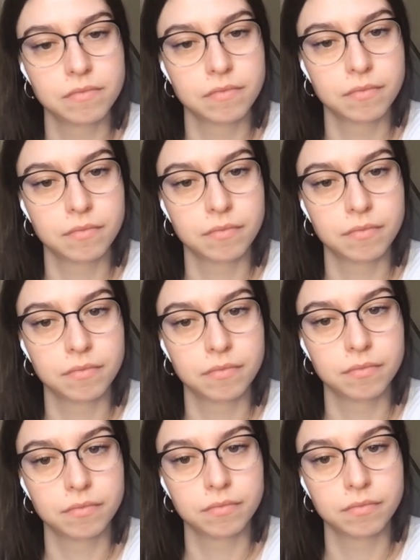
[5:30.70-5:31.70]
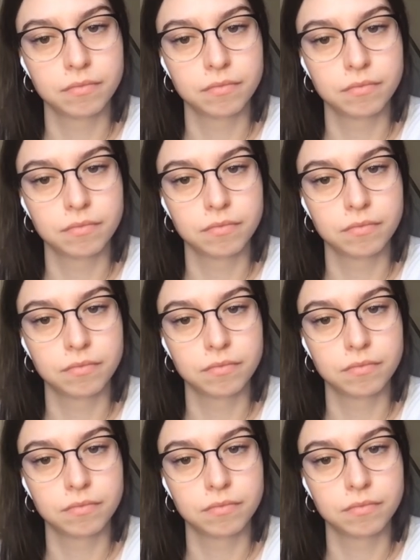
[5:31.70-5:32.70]

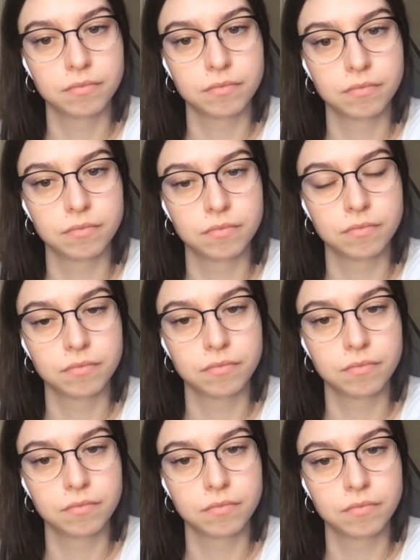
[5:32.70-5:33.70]
No words are spoken by the person on screen.